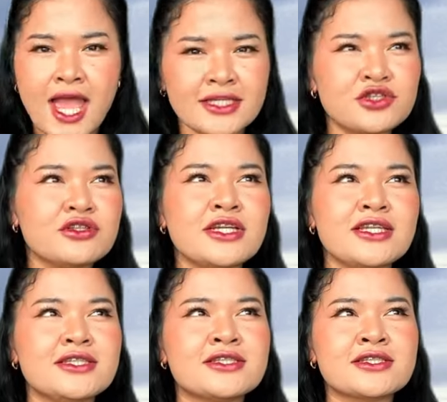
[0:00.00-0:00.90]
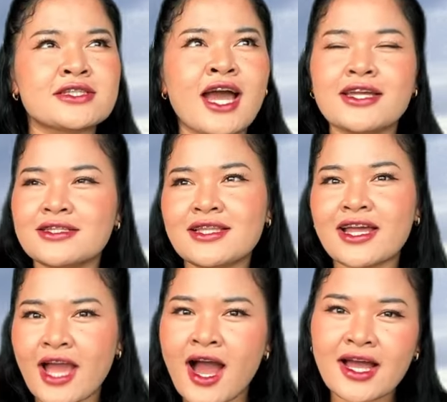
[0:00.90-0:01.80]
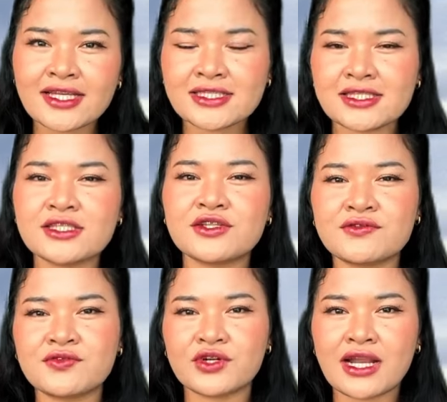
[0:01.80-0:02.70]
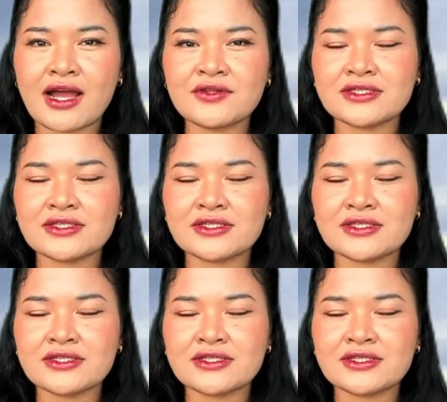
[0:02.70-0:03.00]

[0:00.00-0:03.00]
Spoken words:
Actually, it's kind of like high season for now